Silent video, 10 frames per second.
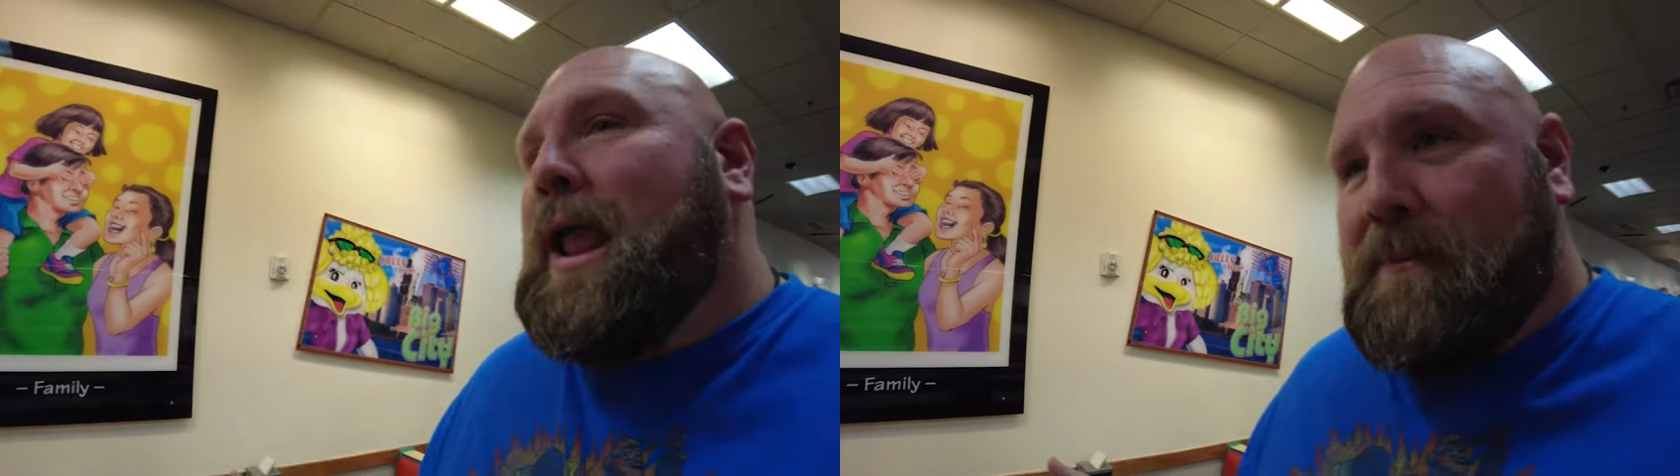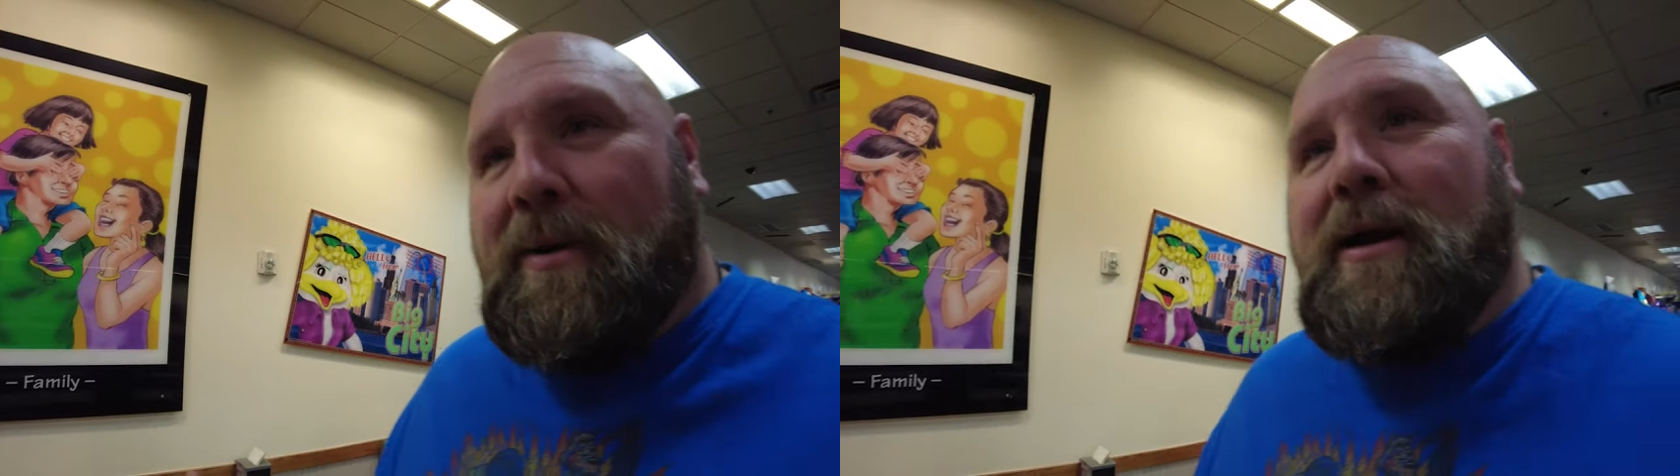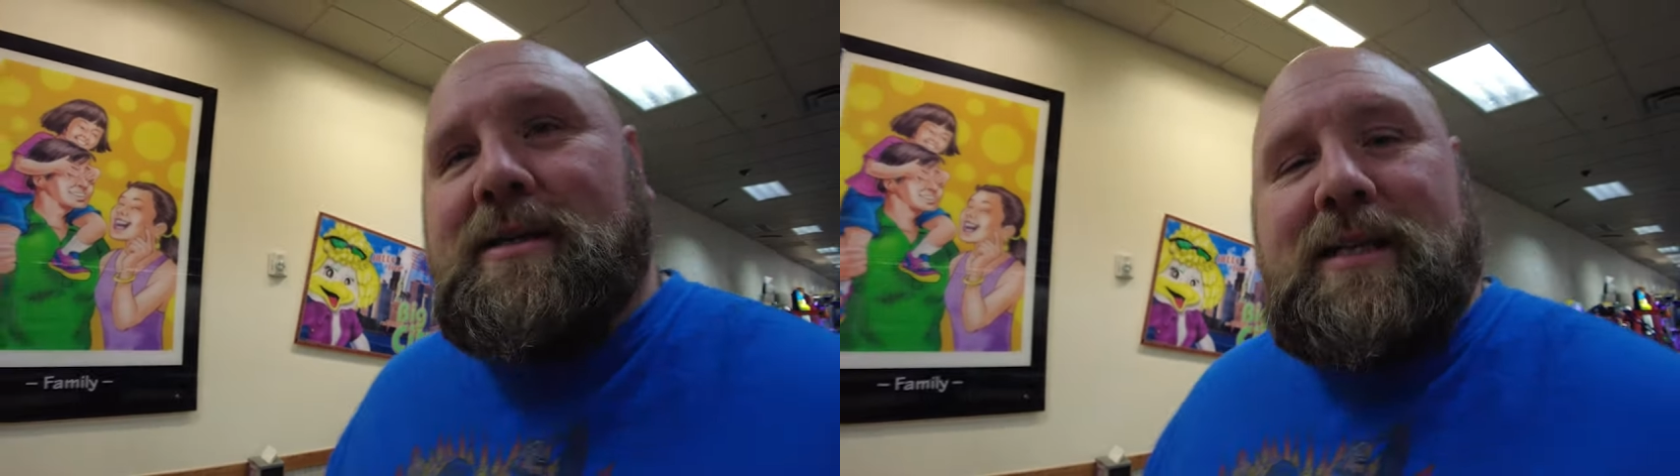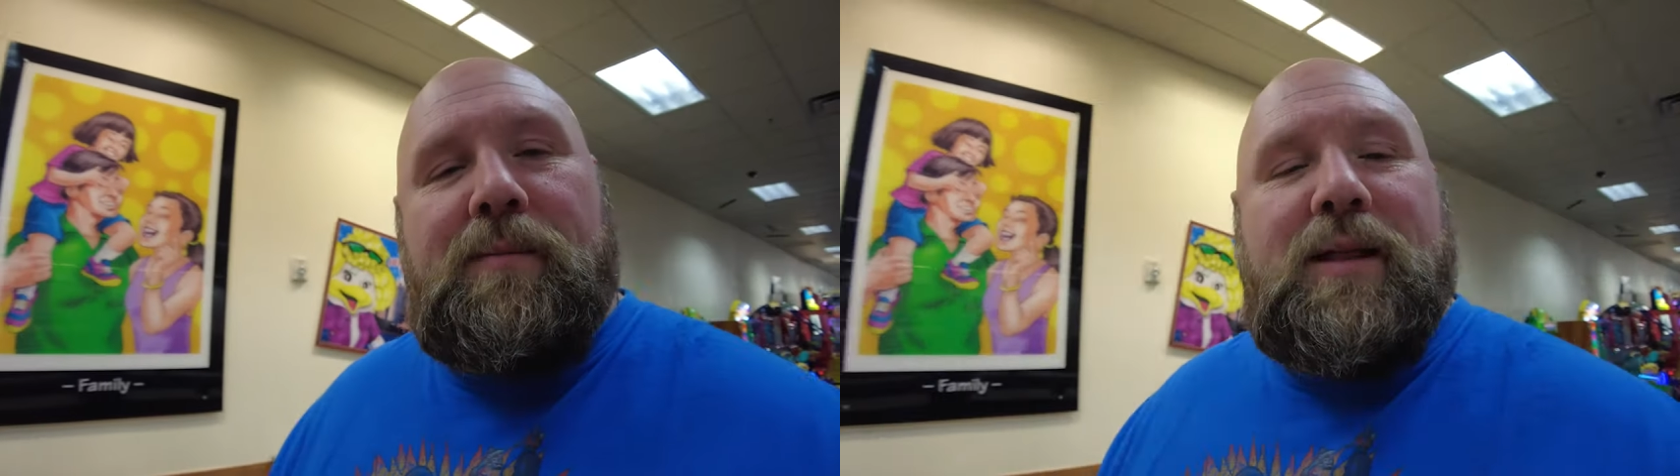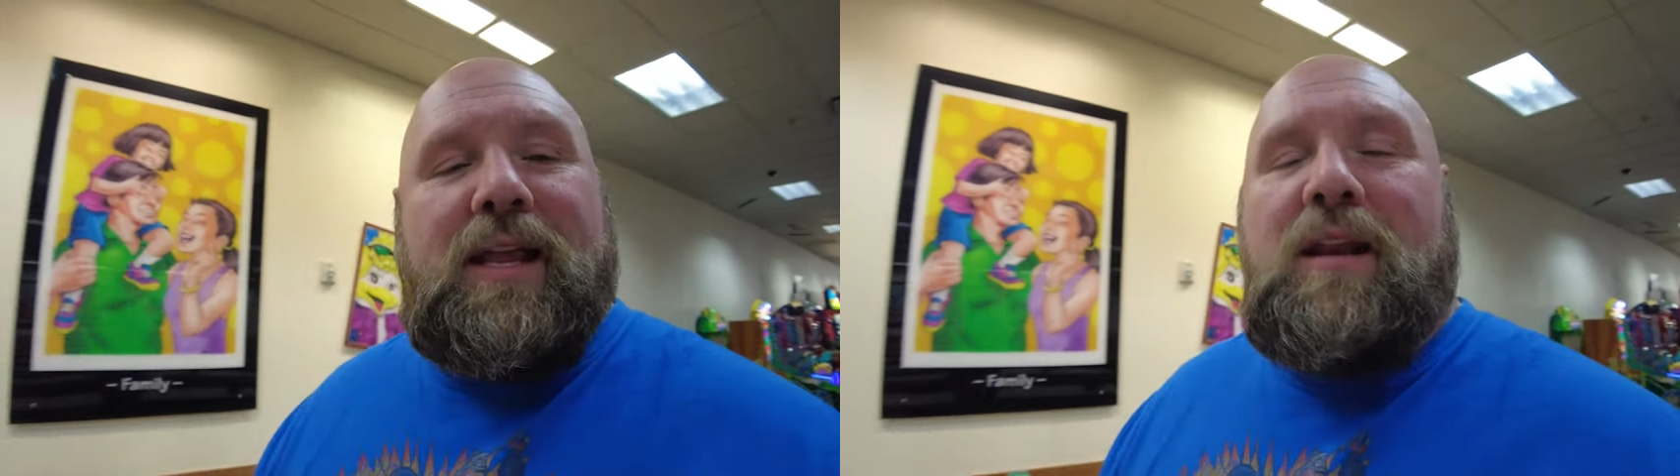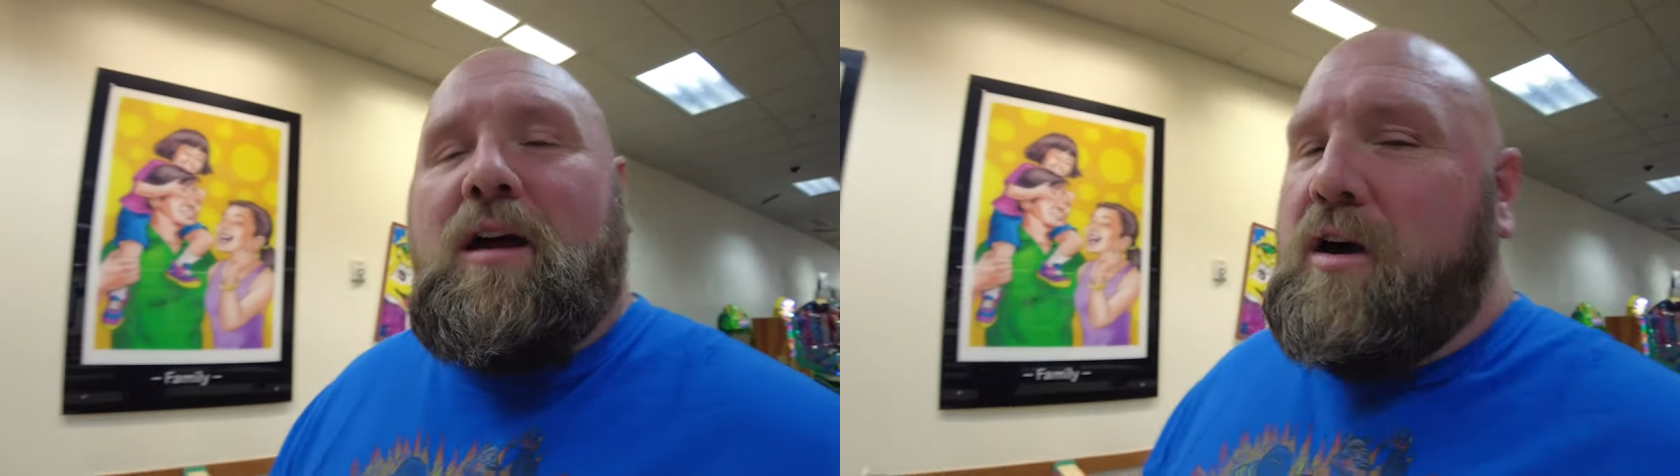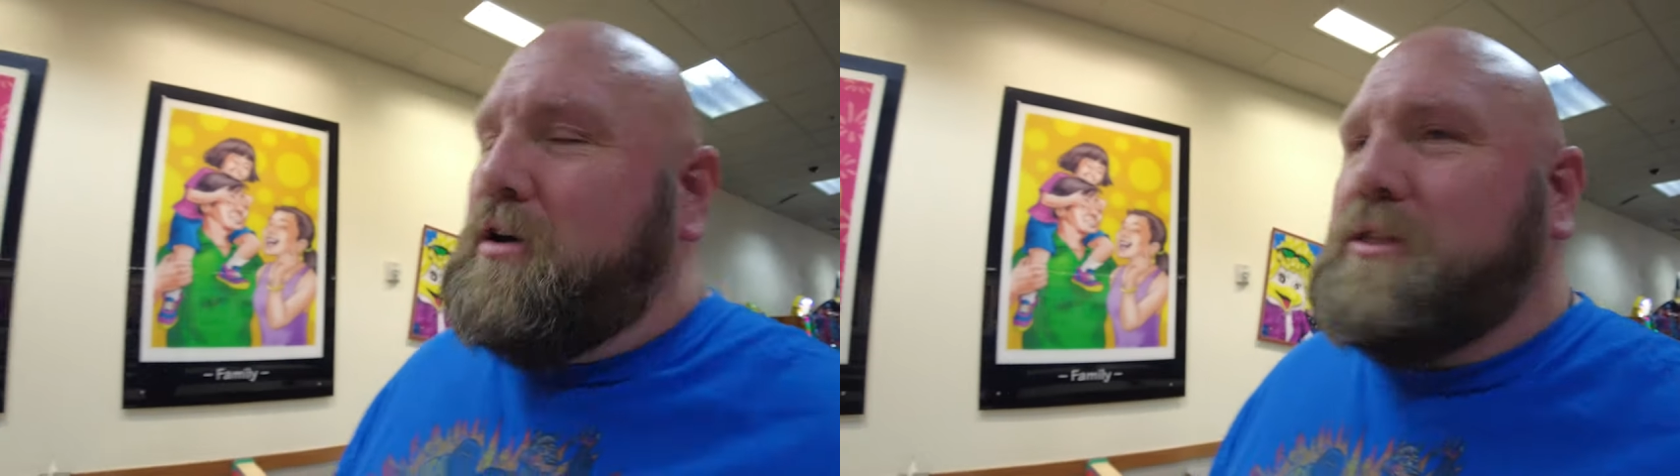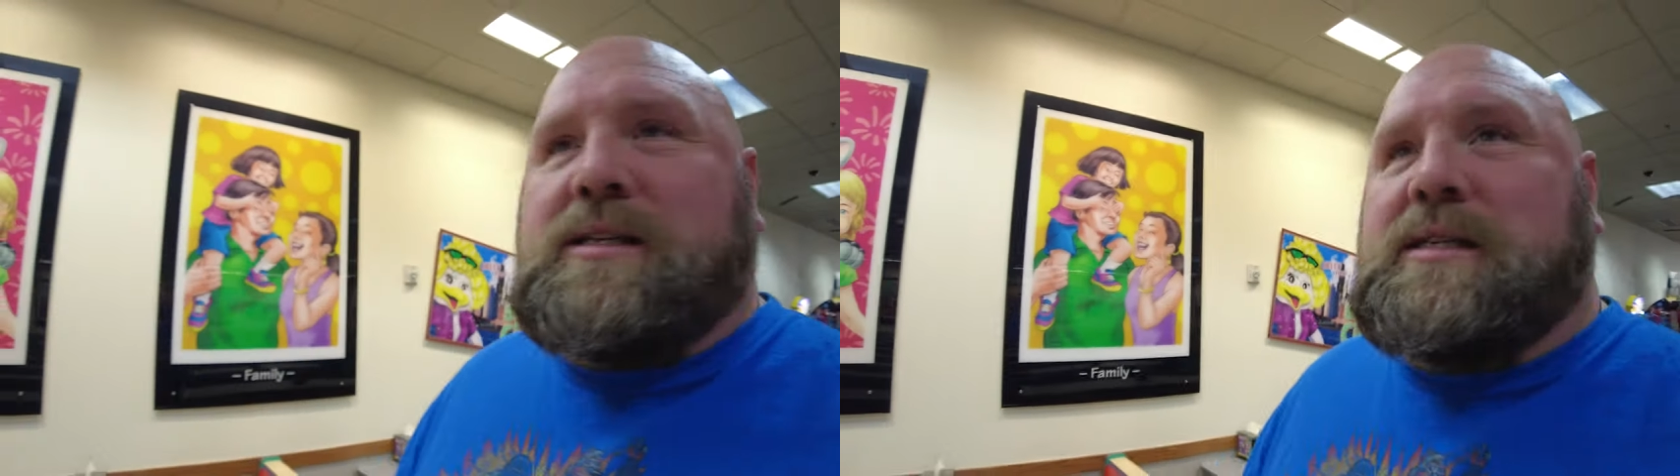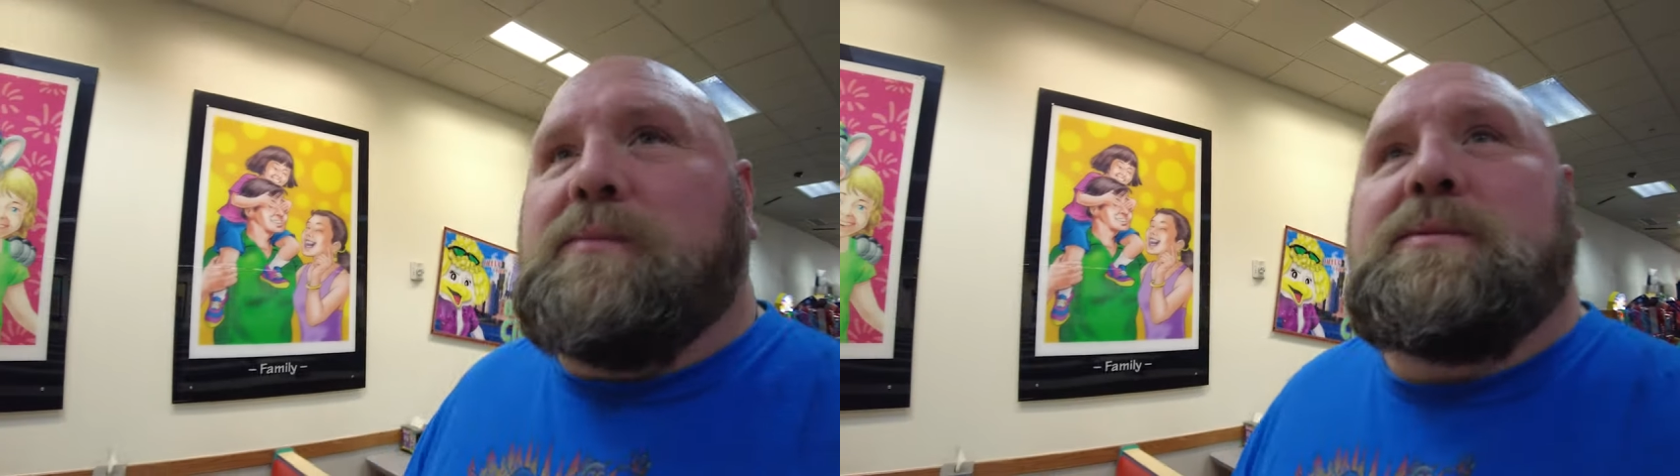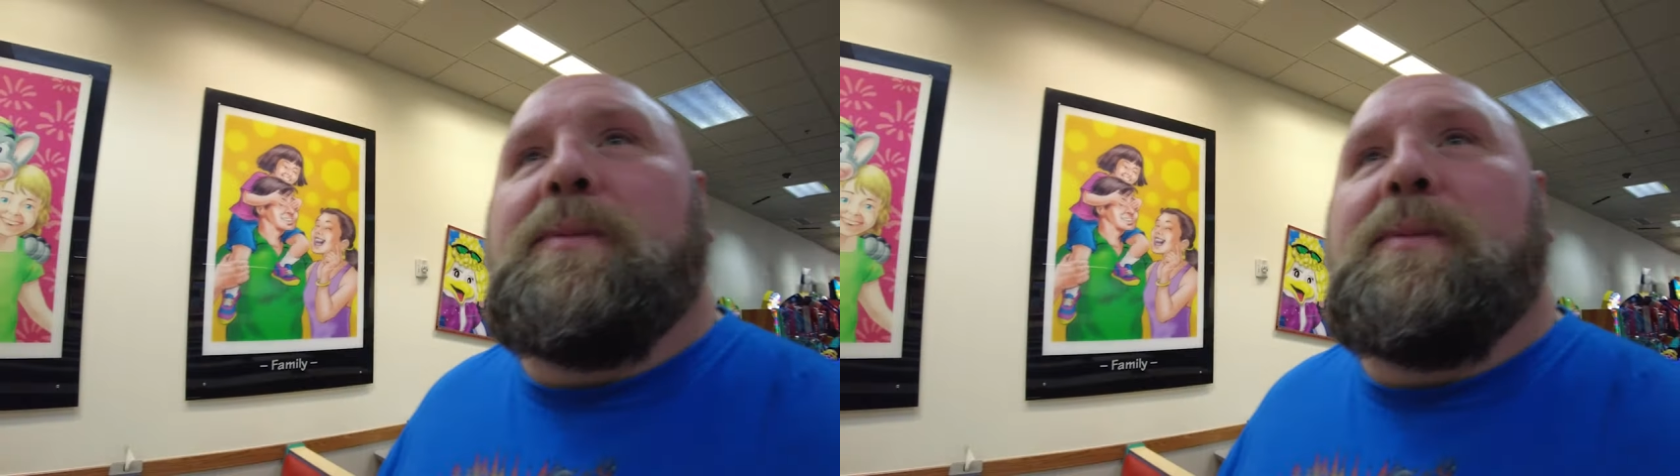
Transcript: Empire State Building, all in the same